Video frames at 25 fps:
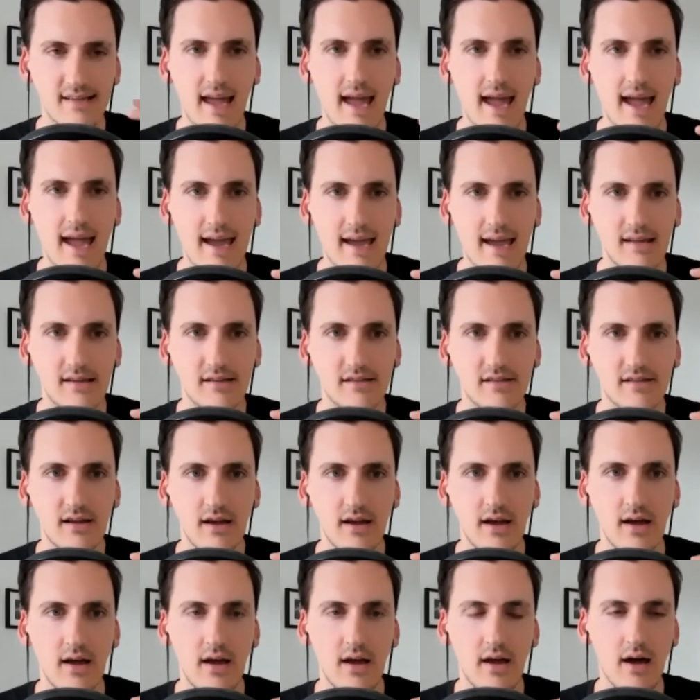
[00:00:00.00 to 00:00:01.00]
age
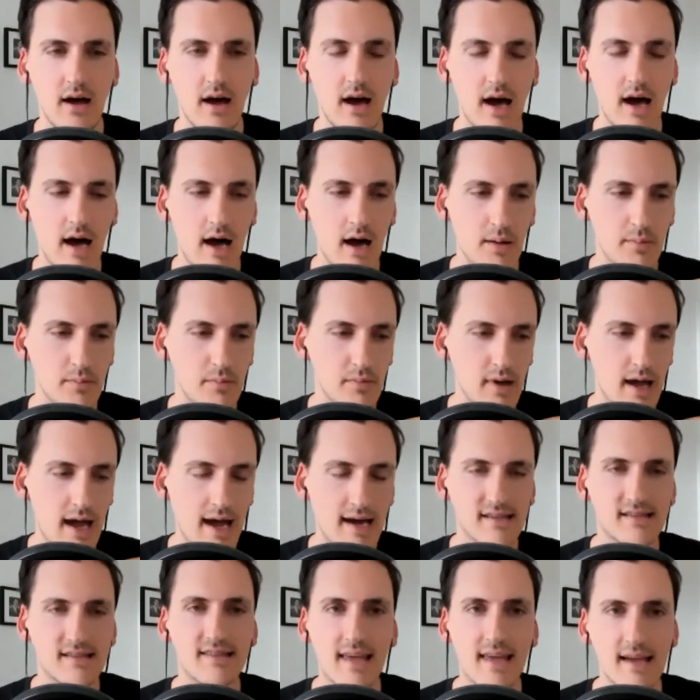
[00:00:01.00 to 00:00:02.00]
um,
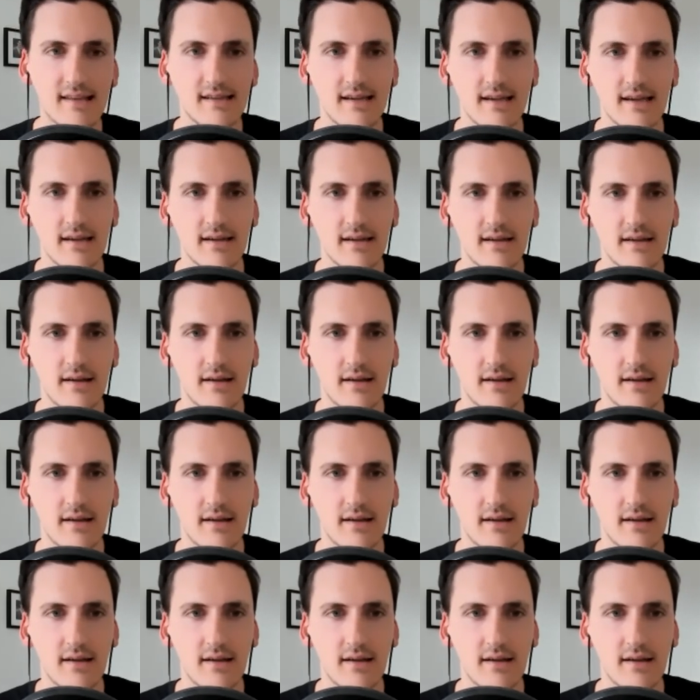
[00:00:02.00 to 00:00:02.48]
aesthetic.